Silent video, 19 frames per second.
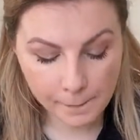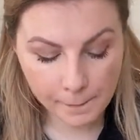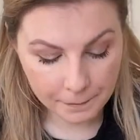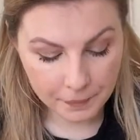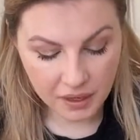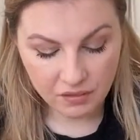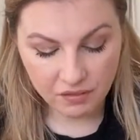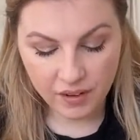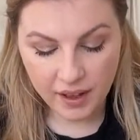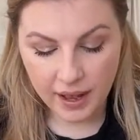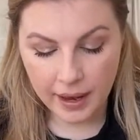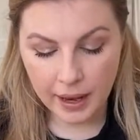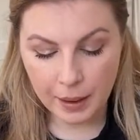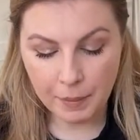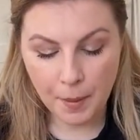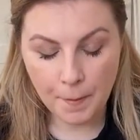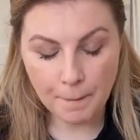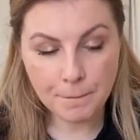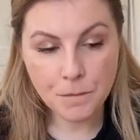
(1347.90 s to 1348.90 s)
my vibe,
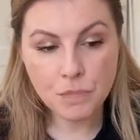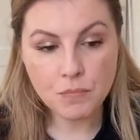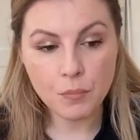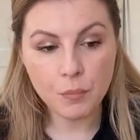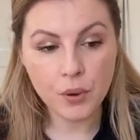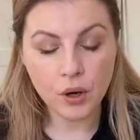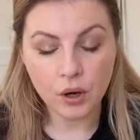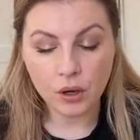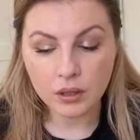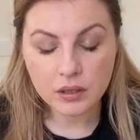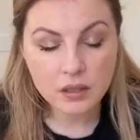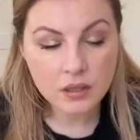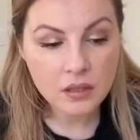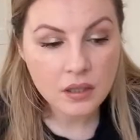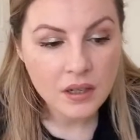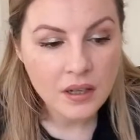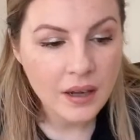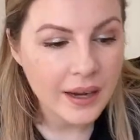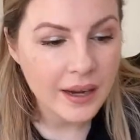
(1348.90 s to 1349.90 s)
but
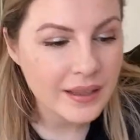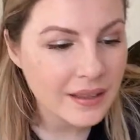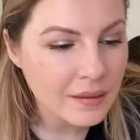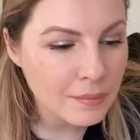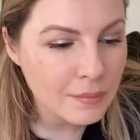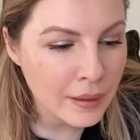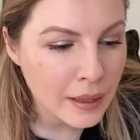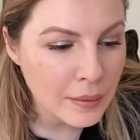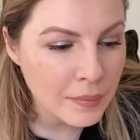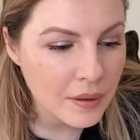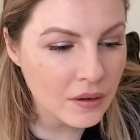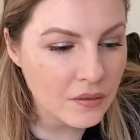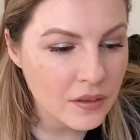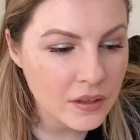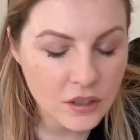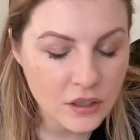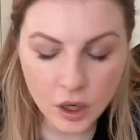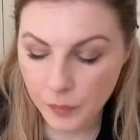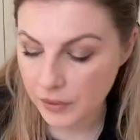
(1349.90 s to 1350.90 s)
I think maybe over the
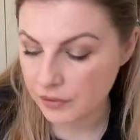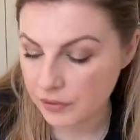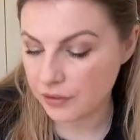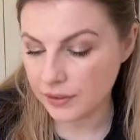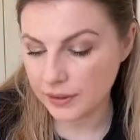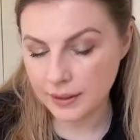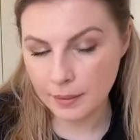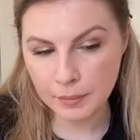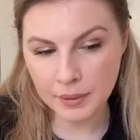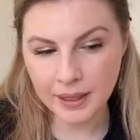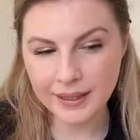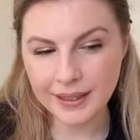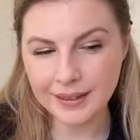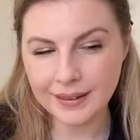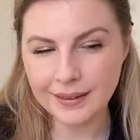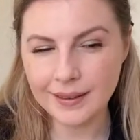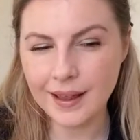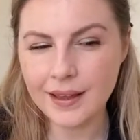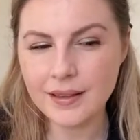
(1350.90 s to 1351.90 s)
top of lip liner
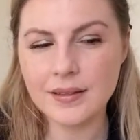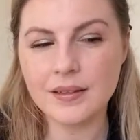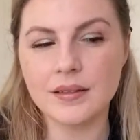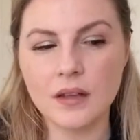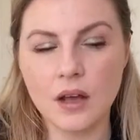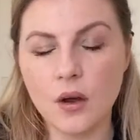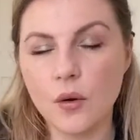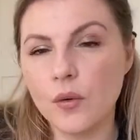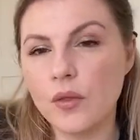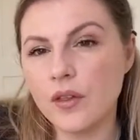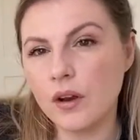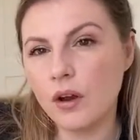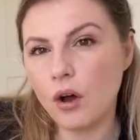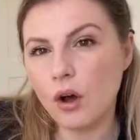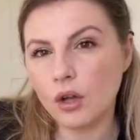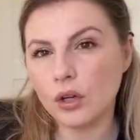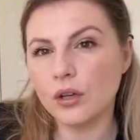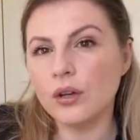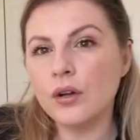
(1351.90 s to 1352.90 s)
less so than
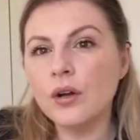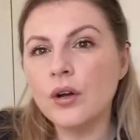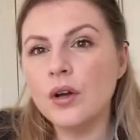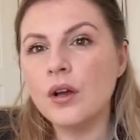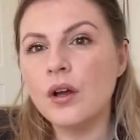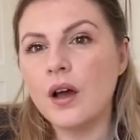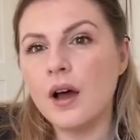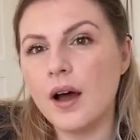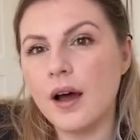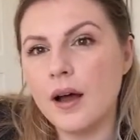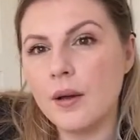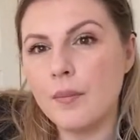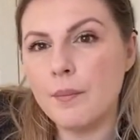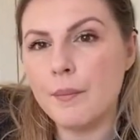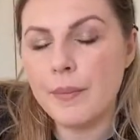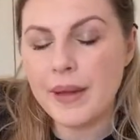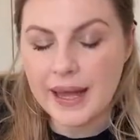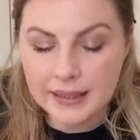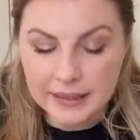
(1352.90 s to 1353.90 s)
on um,
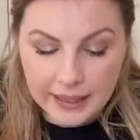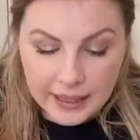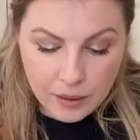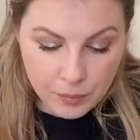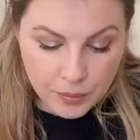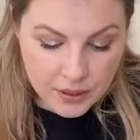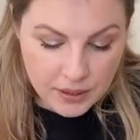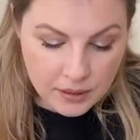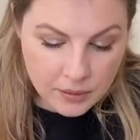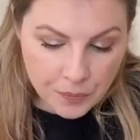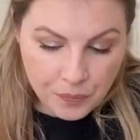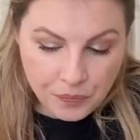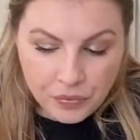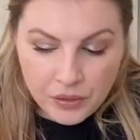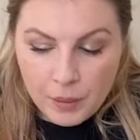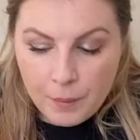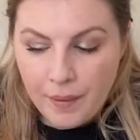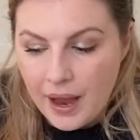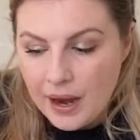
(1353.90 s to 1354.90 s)
bare lips.
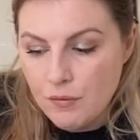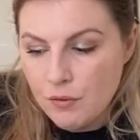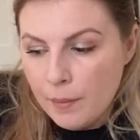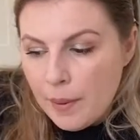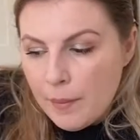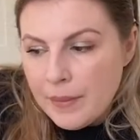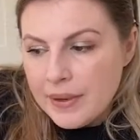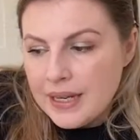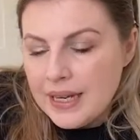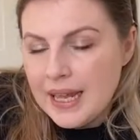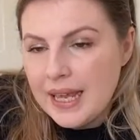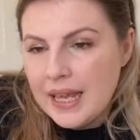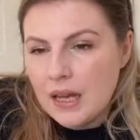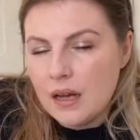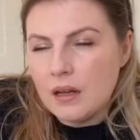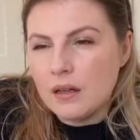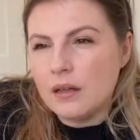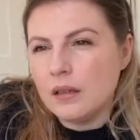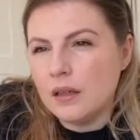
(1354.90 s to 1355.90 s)
But I remember
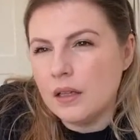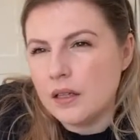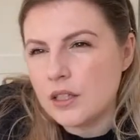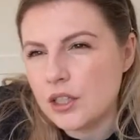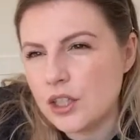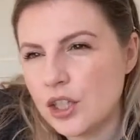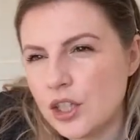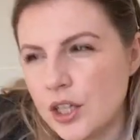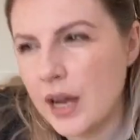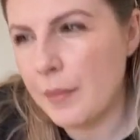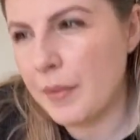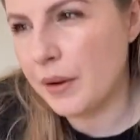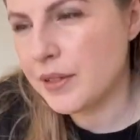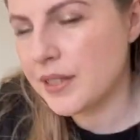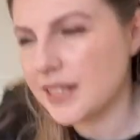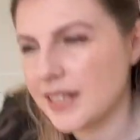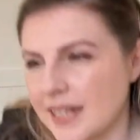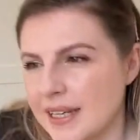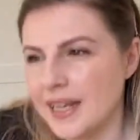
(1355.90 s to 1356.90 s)
Nicola Chapman, I was
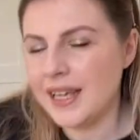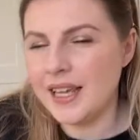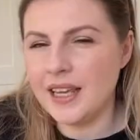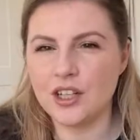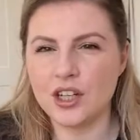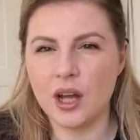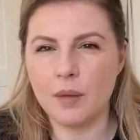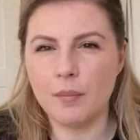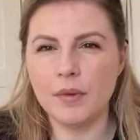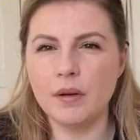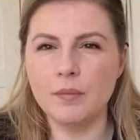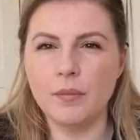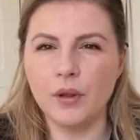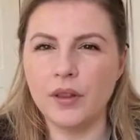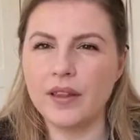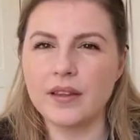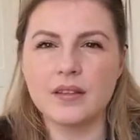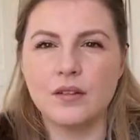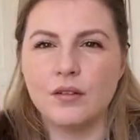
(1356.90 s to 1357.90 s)
going to say Nicki Chapman,
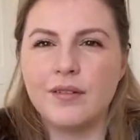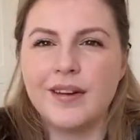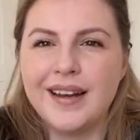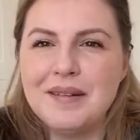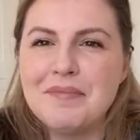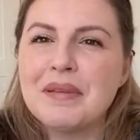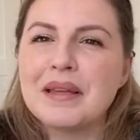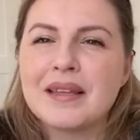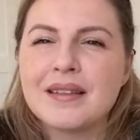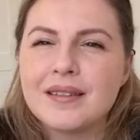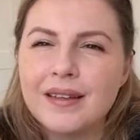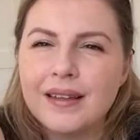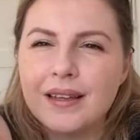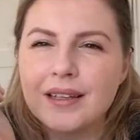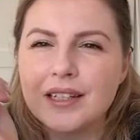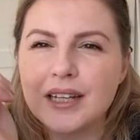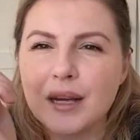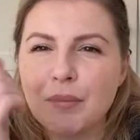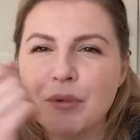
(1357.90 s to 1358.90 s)
but that's not right because
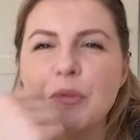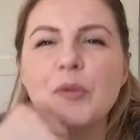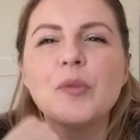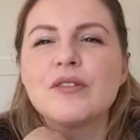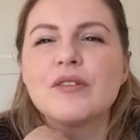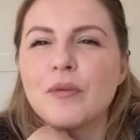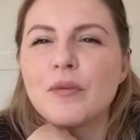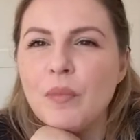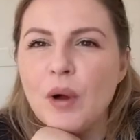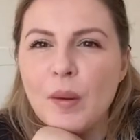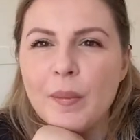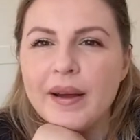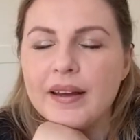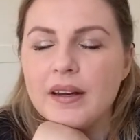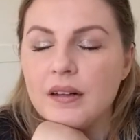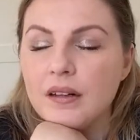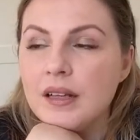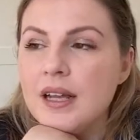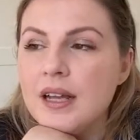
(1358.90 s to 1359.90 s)
Nicki Chapman was from Pop Idol.